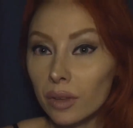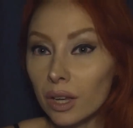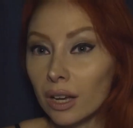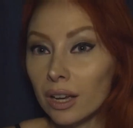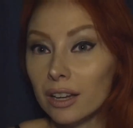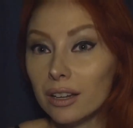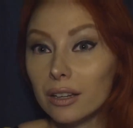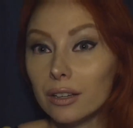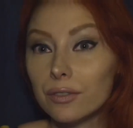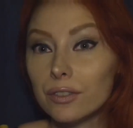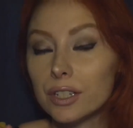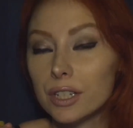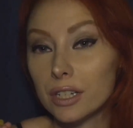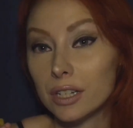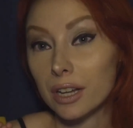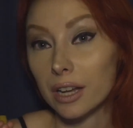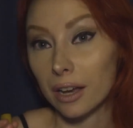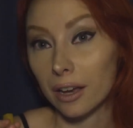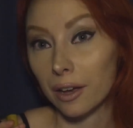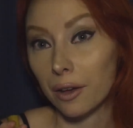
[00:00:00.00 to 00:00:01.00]
And if
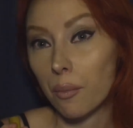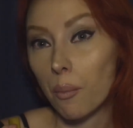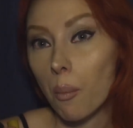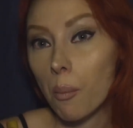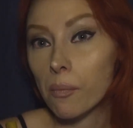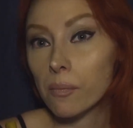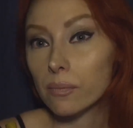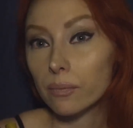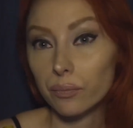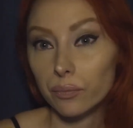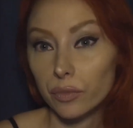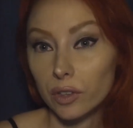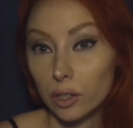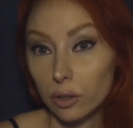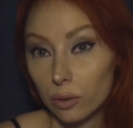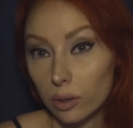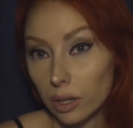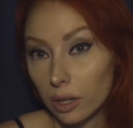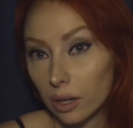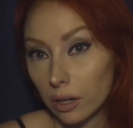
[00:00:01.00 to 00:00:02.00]
today you
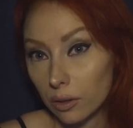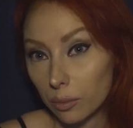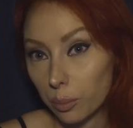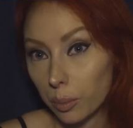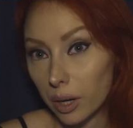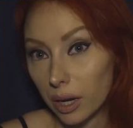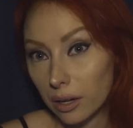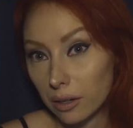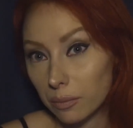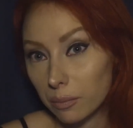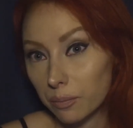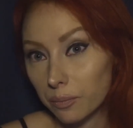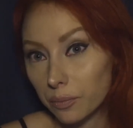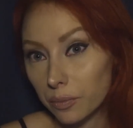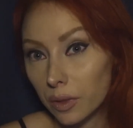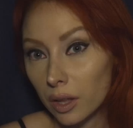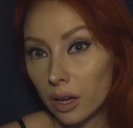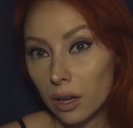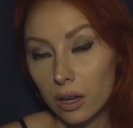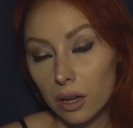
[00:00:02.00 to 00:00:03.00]
get out of bed
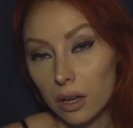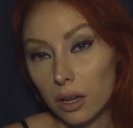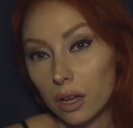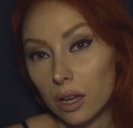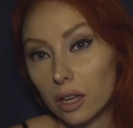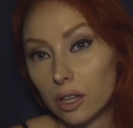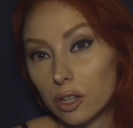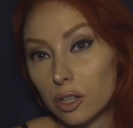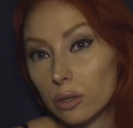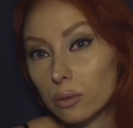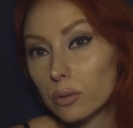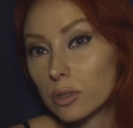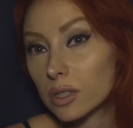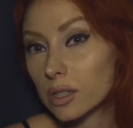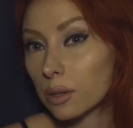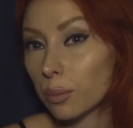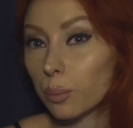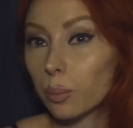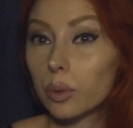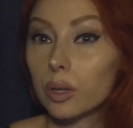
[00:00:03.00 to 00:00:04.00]
and you
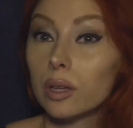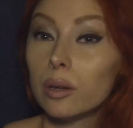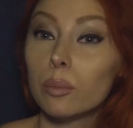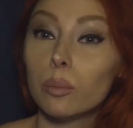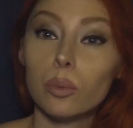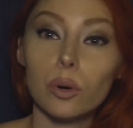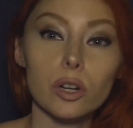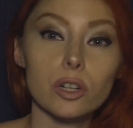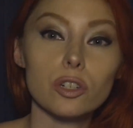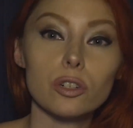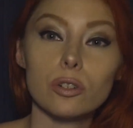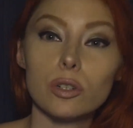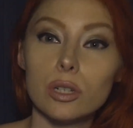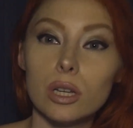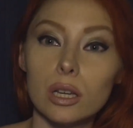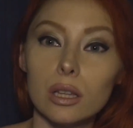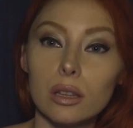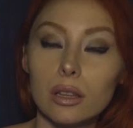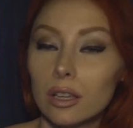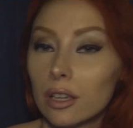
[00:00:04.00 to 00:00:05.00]
simply brush your
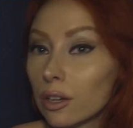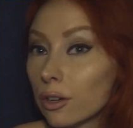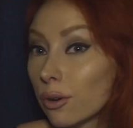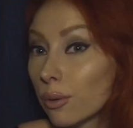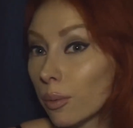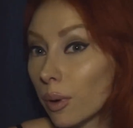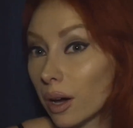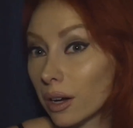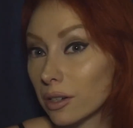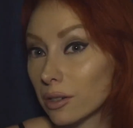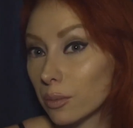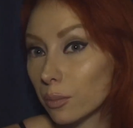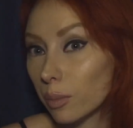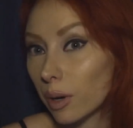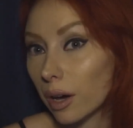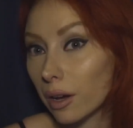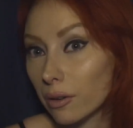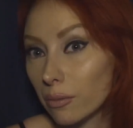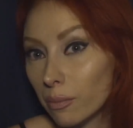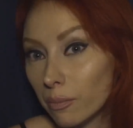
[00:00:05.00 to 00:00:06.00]
teeth and go back to
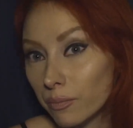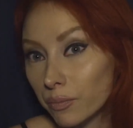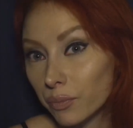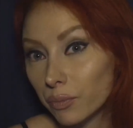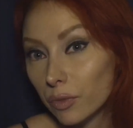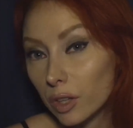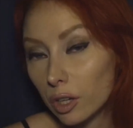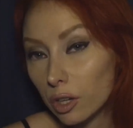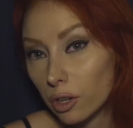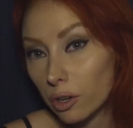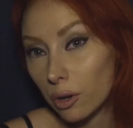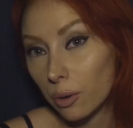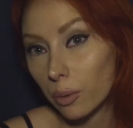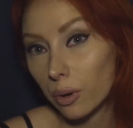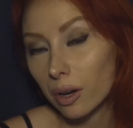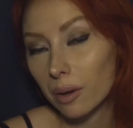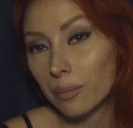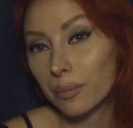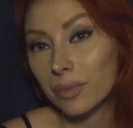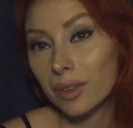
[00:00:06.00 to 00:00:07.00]
bed, you know
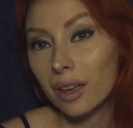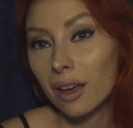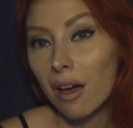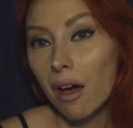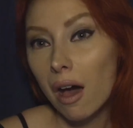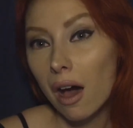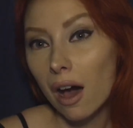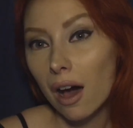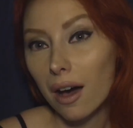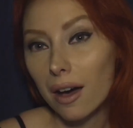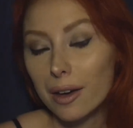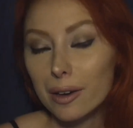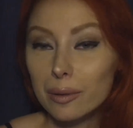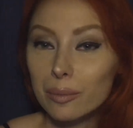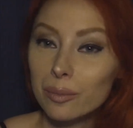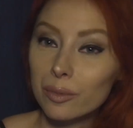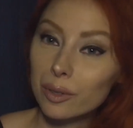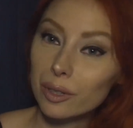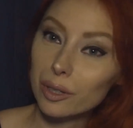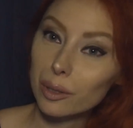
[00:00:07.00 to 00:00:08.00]
what?
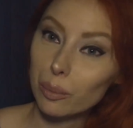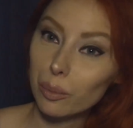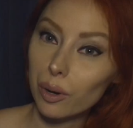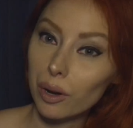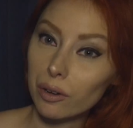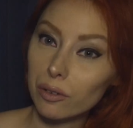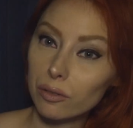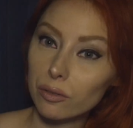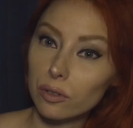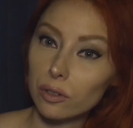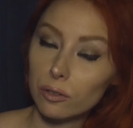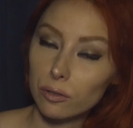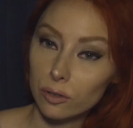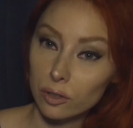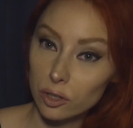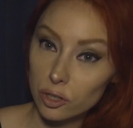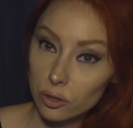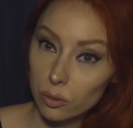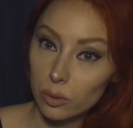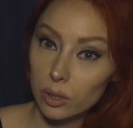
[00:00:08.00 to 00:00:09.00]
I'm really proud of you for
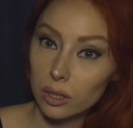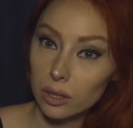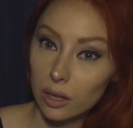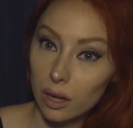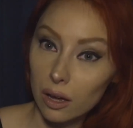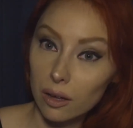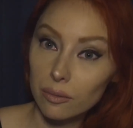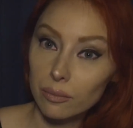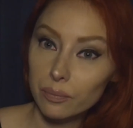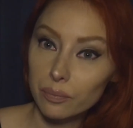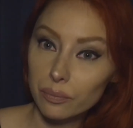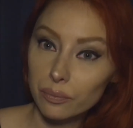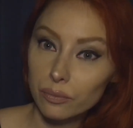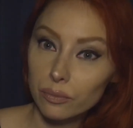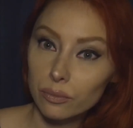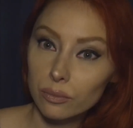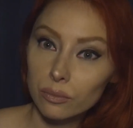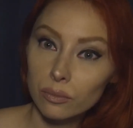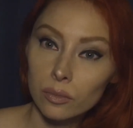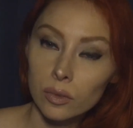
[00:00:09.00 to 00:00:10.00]
doing that,
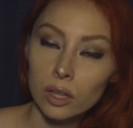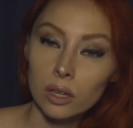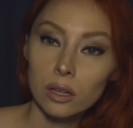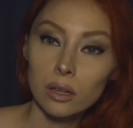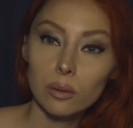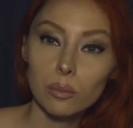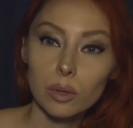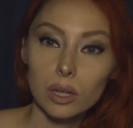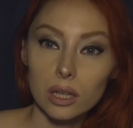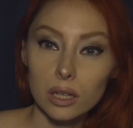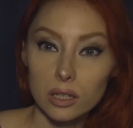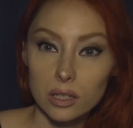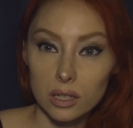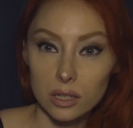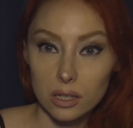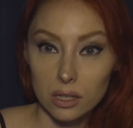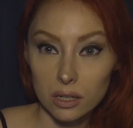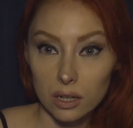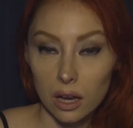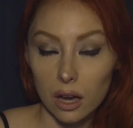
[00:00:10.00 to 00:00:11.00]
because
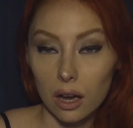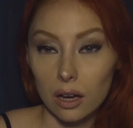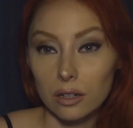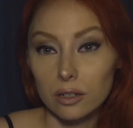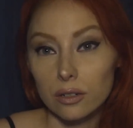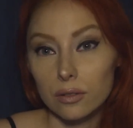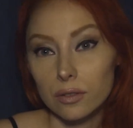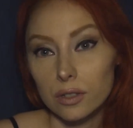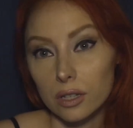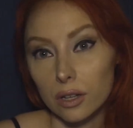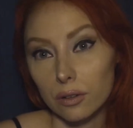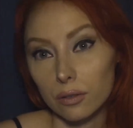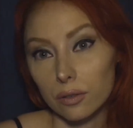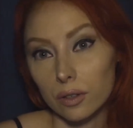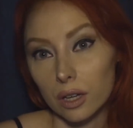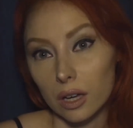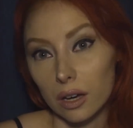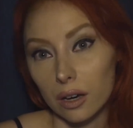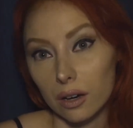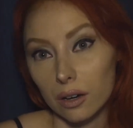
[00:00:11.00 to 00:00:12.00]
it's an act of
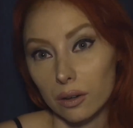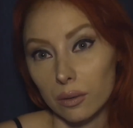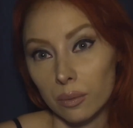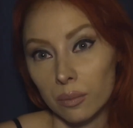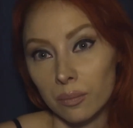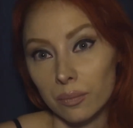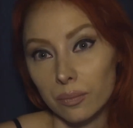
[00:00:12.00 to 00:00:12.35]
self-care,